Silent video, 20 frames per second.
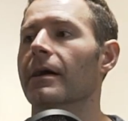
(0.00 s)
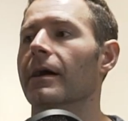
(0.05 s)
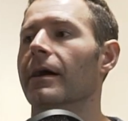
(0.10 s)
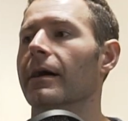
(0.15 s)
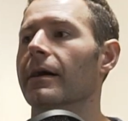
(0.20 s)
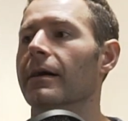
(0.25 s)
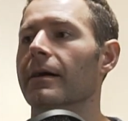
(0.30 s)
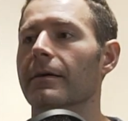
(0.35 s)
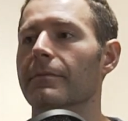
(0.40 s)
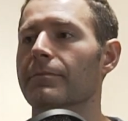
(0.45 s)

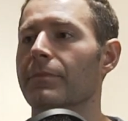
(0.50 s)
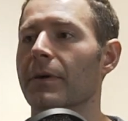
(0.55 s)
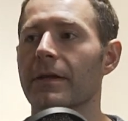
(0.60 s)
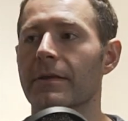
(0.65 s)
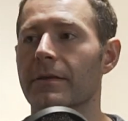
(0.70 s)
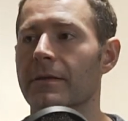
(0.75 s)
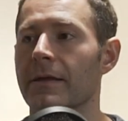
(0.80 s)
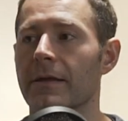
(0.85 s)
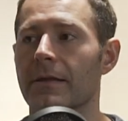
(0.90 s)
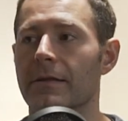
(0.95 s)
But
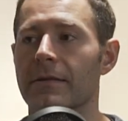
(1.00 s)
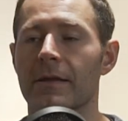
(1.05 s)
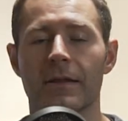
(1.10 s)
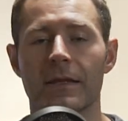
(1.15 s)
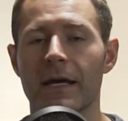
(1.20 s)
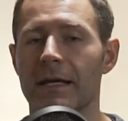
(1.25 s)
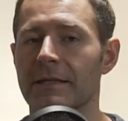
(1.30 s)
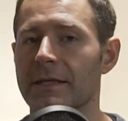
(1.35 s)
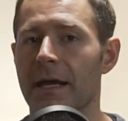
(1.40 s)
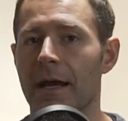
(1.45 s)

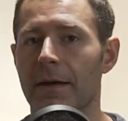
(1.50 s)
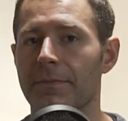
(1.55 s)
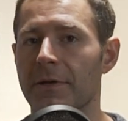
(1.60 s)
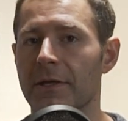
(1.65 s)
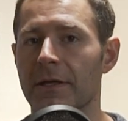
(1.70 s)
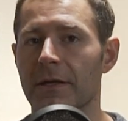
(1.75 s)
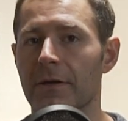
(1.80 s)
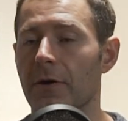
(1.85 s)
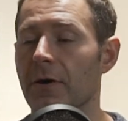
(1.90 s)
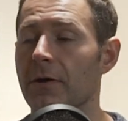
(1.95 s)
that's
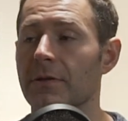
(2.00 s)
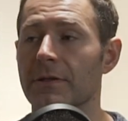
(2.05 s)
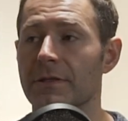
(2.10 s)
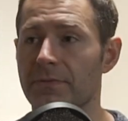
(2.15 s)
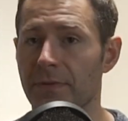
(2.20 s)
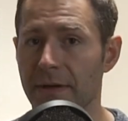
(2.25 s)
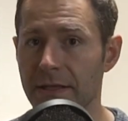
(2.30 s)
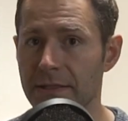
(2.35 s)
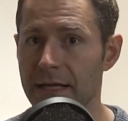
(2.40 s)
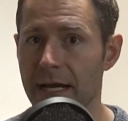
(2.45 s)
happening at all is
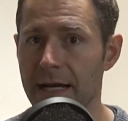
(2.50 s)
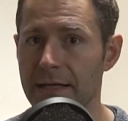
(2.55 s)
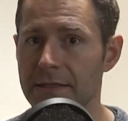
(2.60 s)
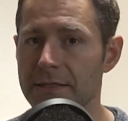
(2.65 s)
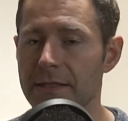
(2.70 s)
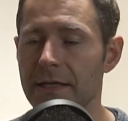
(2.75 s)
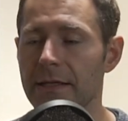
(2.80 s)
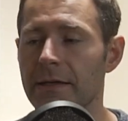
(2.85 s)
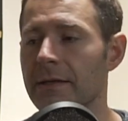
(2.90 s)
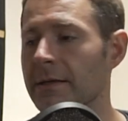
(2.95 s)

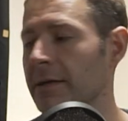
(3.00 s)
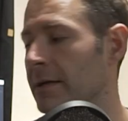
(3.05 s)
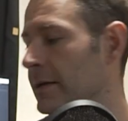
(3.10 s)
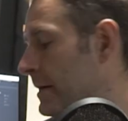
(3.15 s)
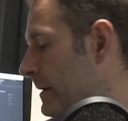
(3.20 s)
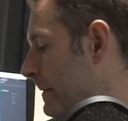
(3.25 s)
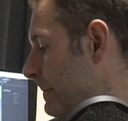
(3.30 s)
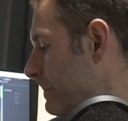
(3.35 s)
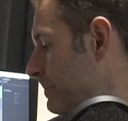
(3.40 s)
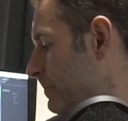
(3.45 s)
fantastic.
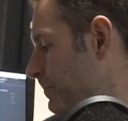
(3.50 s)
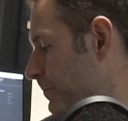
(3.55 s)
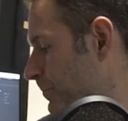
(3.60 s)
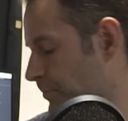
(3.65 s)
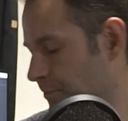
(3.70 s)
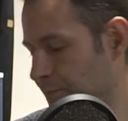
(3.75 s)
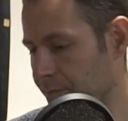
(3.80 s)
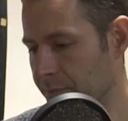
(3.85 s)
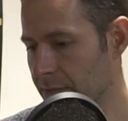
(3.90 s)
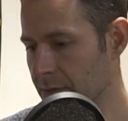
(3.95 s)

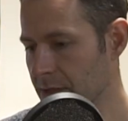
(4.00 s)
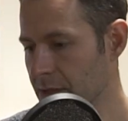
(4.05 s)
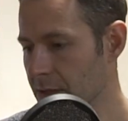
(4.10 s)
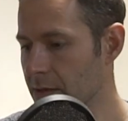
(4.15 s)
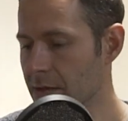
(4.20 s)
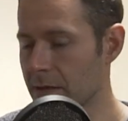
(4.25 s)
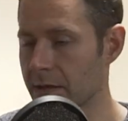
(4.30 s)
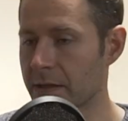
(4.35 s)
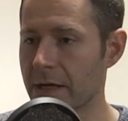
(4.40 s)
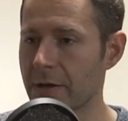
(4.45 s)

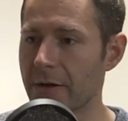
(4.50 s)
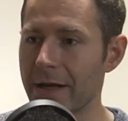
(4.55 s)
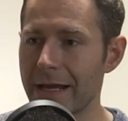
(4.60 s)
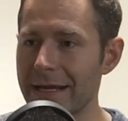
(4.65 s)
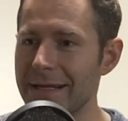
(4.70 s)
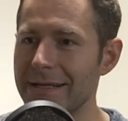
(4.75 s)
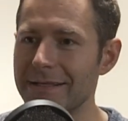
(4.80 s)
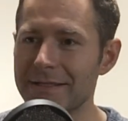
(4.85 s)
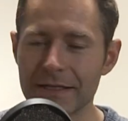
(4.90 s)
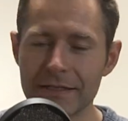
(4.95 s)

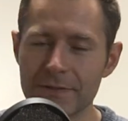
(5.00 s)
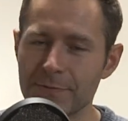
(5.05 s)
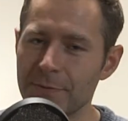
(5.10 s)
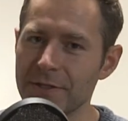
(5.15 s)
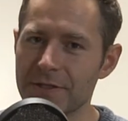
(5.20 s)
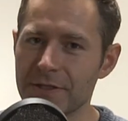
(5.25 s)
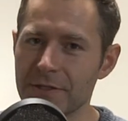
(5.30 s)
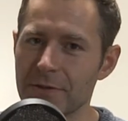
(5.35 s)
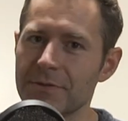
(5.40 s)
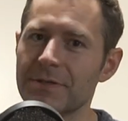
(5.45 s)
It's been
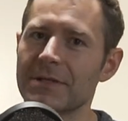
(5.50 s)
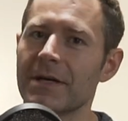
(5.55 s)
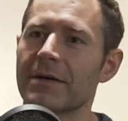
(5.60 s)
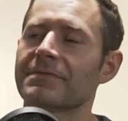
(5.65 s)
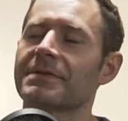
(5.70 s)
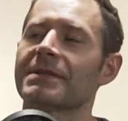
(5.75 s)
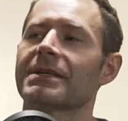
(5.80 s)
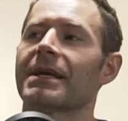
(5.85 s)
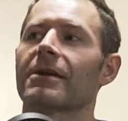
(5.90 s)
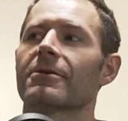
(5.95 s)
so tough
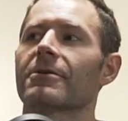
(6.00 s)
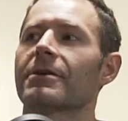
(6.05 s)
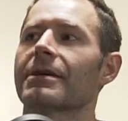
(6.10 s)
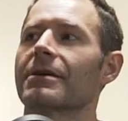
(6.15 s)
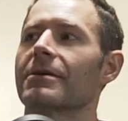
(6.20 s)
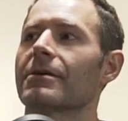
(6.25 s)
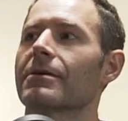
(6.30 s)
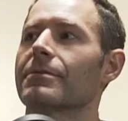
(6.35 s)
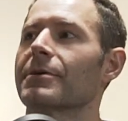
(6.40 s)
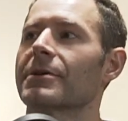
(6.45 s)
to get her
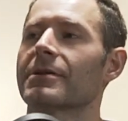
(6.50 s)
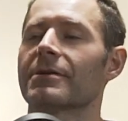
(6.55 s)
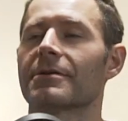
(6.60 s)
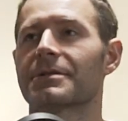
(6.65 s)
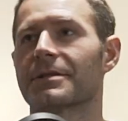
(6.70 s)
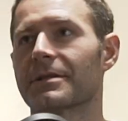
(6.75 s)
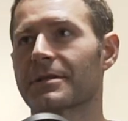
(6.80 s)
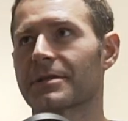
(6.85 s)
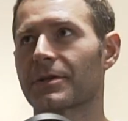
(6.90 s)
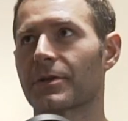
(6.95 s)
here, but there's
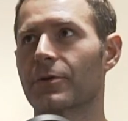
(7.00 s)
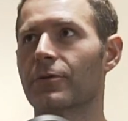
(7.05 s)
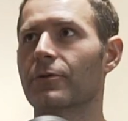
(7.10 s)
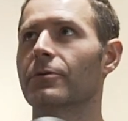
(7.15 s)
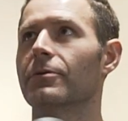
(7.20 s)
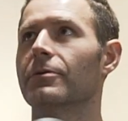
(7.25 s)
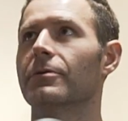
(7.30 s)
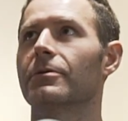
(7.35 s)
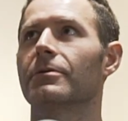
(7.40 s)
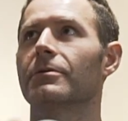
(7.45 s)
this
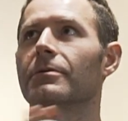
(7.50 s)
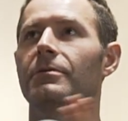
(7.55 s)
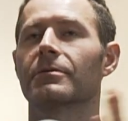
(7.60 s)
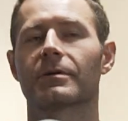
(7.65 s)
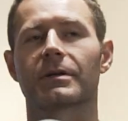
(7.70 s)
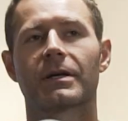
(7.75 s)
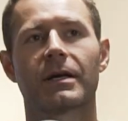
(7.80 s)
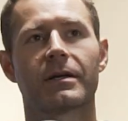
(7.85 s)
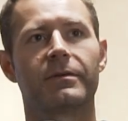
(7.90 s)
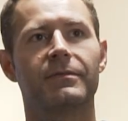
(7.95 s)
cool
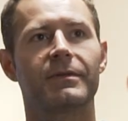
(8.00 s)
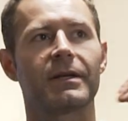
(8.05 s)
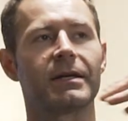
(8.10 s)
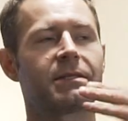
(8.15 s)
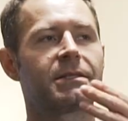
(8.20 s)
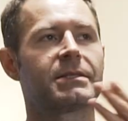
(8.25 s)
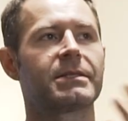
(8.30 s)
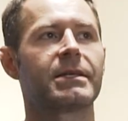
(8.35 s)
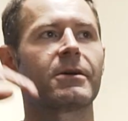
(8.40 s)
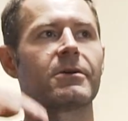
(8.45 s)
kind of like
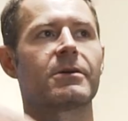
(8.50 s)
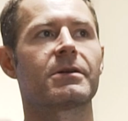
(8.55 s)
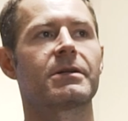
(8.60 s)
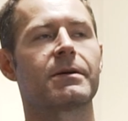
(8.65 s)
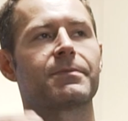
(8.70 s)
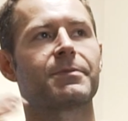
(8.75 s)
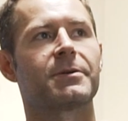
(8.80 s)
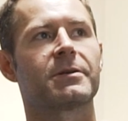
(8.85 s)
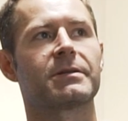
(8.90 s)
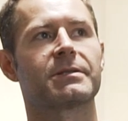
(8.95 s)

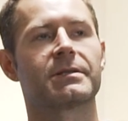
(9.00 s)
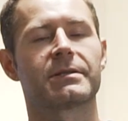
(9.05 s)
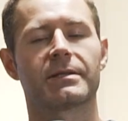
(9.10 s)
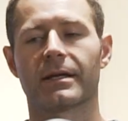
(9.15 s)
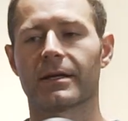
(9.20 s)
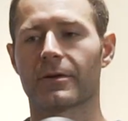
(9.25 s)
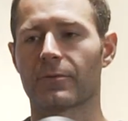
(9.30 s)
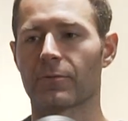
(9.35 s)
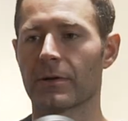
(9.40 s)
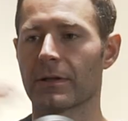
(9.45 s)
serendipitous
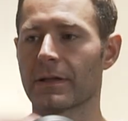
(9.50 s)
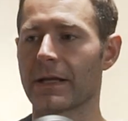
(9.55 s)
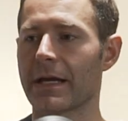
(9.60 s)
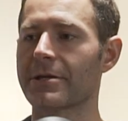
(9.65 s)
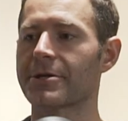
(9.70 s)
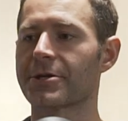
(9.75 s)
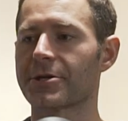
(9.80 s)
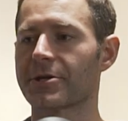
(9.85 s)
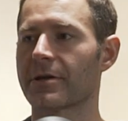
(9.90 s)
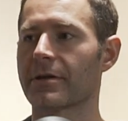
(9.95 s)
like
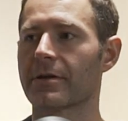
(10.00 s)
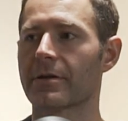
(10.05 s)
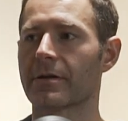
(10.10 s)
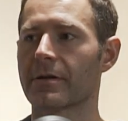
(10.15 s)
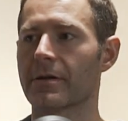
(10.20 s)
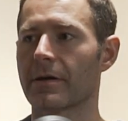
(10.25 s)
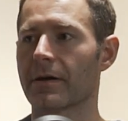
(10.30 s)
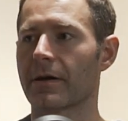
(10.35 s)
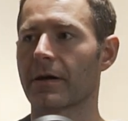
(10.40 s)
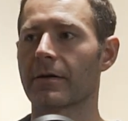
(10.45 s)
relation
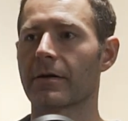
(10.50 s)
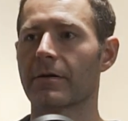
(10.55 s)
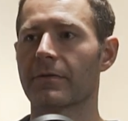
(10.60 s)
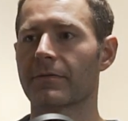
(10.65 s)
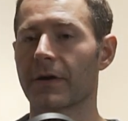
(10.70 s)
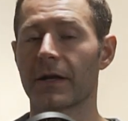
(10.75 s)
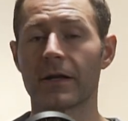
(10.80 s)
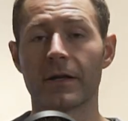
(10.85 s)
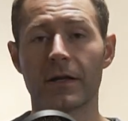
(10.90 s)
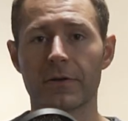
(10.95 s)
of
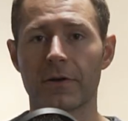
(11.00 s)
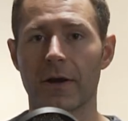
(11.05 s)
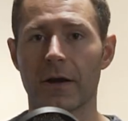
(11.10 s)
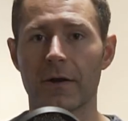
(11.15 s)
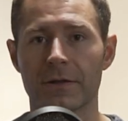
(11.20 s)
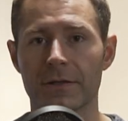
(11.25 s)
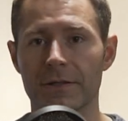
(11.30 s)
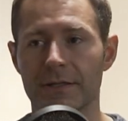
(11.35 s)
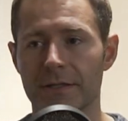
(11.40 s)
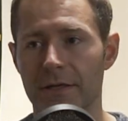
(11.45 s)
another
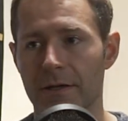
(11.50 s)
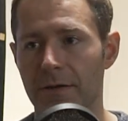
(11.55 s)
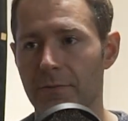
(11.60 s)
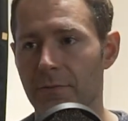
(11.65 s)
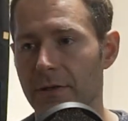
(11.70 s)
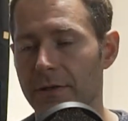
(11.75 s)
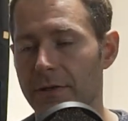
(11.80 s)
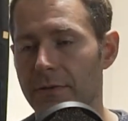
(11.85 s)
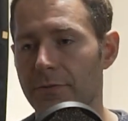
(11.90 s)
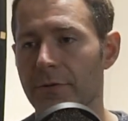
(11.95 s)
artist that I
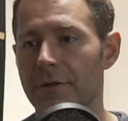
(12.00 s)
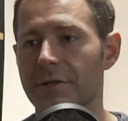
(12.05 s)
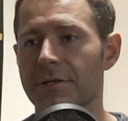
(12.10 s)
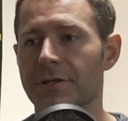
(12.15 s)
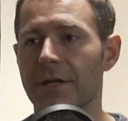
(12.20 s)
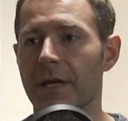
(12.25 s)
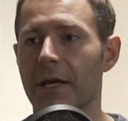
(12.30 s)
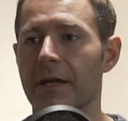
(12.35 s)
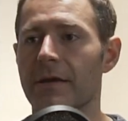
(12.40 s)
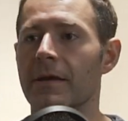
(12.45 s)
really
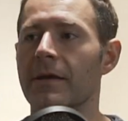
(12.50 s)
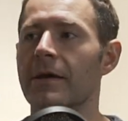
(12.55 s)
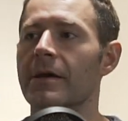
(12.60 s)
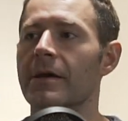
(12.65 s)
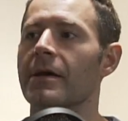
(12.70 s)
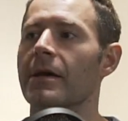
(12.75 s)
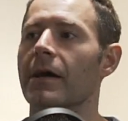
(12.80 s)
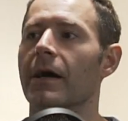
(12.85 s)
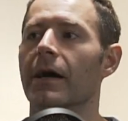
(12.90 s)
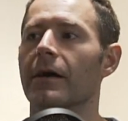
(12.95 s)
appreciate.
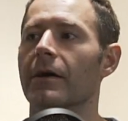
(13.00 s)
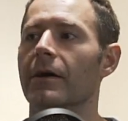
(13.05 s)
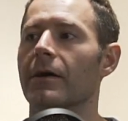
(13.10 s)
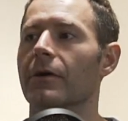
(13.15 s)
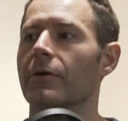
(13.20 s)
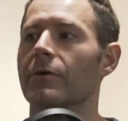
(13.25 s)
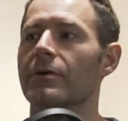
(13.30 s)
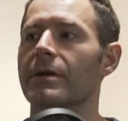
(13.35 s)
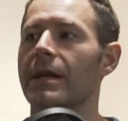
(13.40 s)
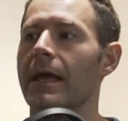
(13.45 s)

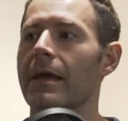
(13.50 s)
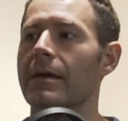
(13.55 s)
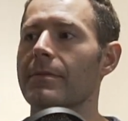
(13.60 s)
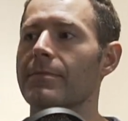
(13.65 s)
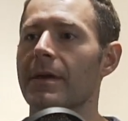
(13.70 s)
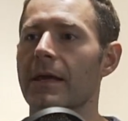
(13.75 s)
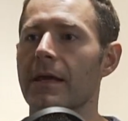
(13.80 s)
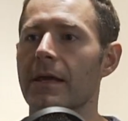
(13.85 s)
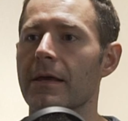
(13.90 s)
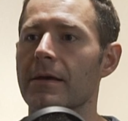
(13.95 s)
Her name
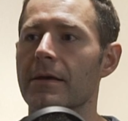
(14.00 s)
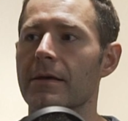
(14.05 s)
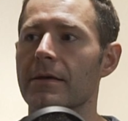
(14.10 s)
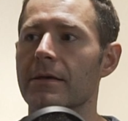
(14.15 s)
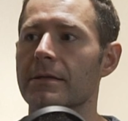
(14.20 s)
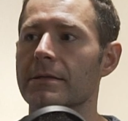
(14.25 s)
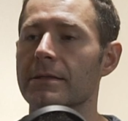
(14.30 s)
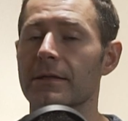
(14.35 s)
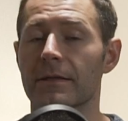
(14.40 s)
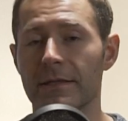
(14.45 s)

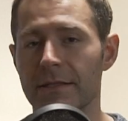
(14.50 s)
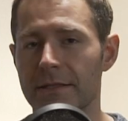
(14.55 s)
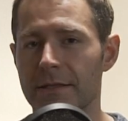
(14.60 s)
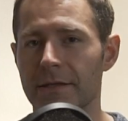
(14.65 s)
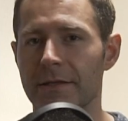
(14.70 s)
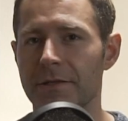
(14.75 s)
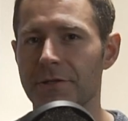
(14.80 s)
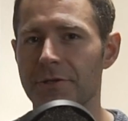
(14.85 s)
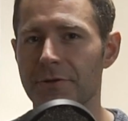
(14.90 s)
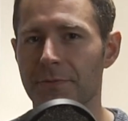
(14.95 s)
is Lisa
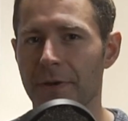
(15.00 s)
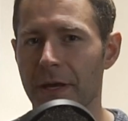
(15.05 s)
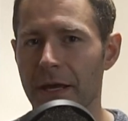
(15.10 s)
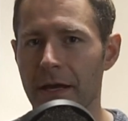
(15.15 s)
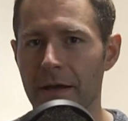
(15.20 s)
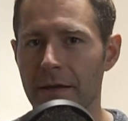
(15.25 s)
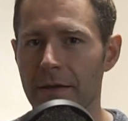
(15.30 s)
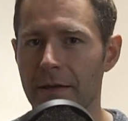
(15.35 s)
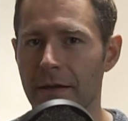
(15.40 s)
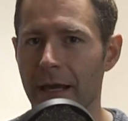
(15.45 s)
in
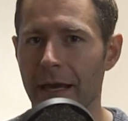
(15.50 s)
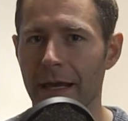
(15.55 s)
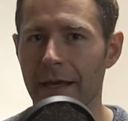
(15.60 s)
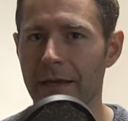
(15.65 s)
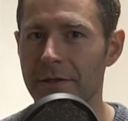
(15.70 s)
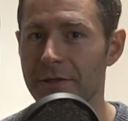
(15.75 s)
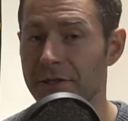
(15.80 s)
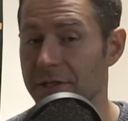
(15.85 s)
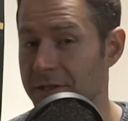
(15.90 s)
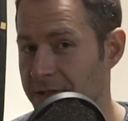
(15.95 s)
Japan,
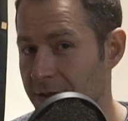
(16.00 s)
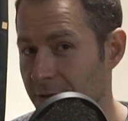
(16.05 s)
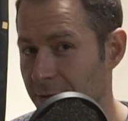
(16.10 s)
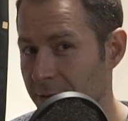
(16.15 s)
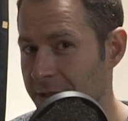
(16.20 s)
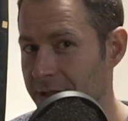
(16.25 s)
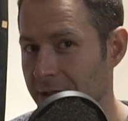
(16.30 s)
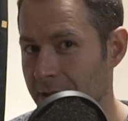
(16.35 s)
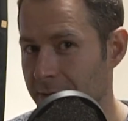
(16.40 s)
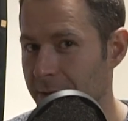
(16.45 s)
and she's
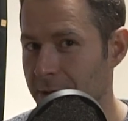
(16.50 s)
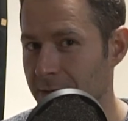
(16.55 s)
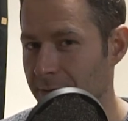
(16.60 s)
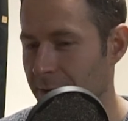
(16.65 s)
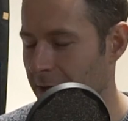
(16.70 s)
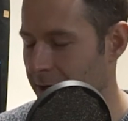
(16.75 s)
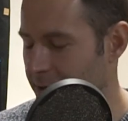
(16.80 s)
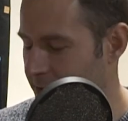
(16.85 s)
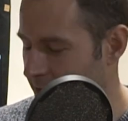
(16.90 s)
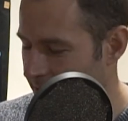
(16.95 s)
agreed to come on the
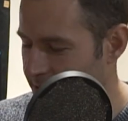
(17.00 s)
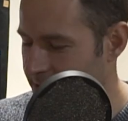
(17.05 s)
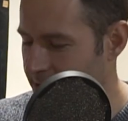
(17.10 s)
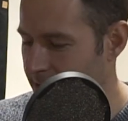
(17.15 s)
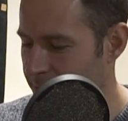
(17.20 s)
podcast.